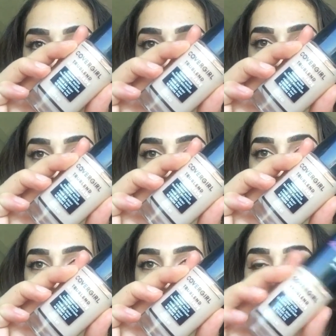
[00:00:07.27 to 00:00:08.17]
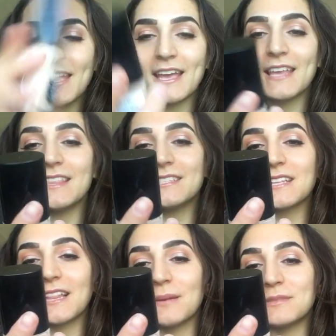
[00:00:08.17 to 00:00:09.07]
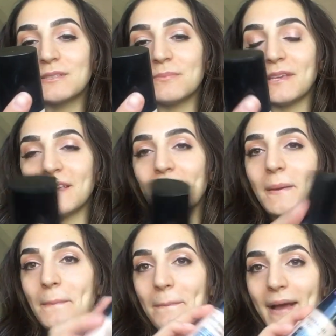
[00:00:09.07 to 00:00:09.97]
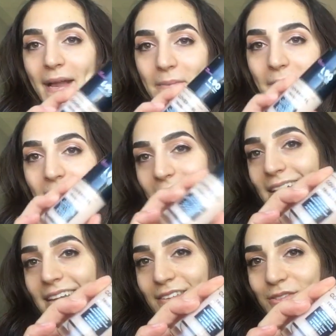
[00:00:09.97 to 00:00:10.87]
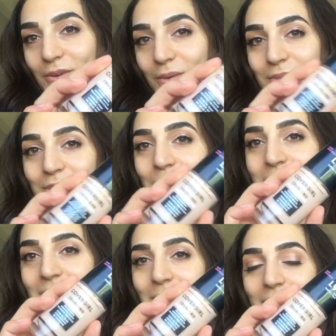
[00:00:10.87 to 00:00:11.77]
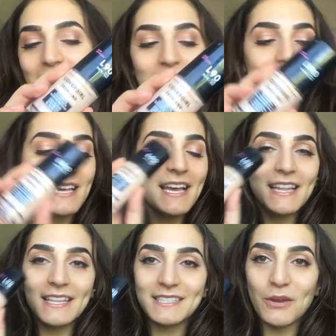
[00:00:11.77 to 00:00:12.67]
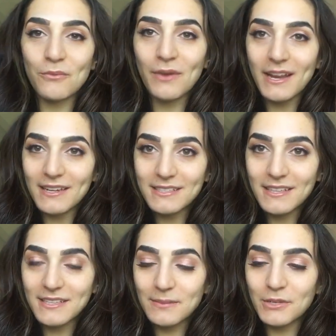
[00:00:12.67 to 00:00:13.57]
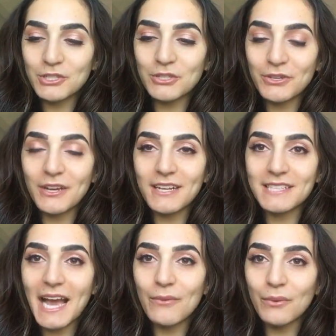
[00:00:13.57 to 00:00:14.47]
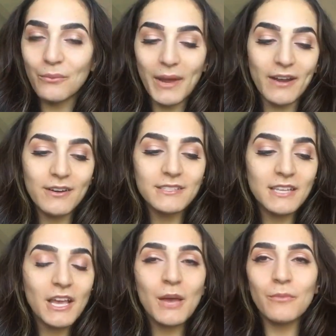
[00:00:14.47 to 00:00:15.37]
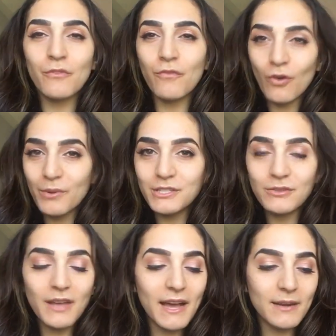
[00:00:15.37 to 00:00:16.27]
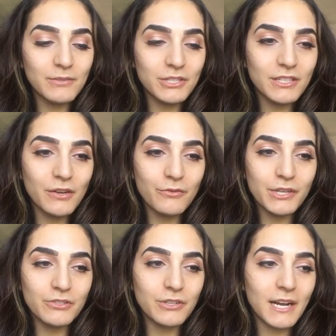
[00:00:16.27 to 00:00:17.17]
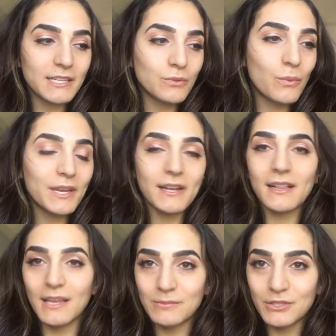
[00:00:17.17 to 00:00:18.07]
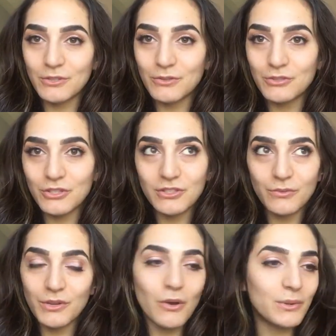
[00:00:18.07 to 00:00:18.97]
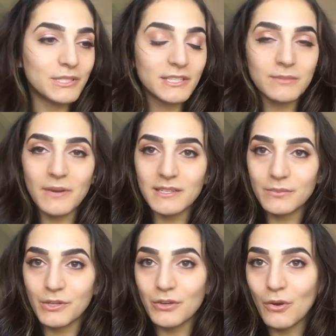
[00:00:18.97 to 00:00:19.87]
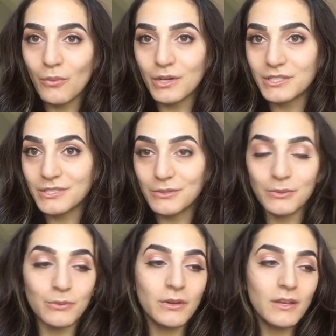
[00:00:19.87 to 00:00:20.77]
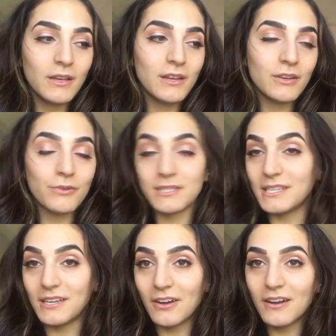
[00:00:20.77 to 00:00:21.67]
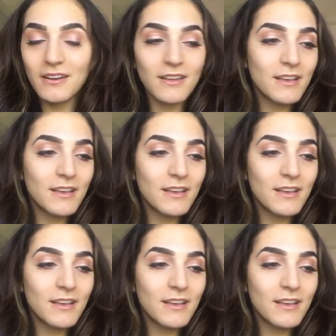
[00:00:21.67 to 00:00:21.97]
COVERGIRL, and this claims to be matte made. So I'm super excited about this. Let's get right into this. I'm gonna show you guys how it wears. Before we do that, I'm just gonna read you guys what it claims to do, just so we know what to expect and we know what to critique on.